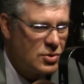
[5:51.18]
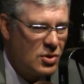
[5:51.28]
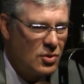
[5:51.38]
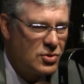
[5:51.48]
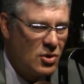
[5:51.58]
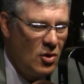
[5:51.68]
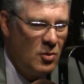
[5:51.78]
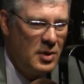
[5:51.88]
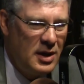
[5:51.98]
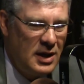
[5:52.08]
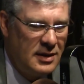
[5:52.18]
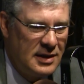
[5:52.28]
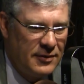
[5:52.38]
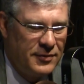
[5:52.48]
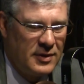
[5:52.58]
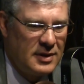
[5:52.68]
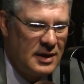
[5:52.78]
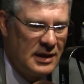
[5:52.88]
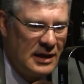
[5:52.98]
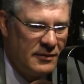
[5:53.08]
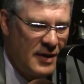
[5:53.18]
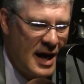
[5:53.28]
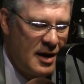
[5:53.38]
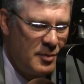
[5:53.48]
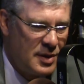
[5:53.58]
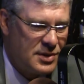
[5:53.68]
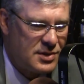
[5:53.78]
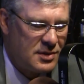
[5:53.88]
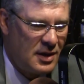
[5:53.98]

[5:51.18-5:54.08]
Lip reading: So many different environments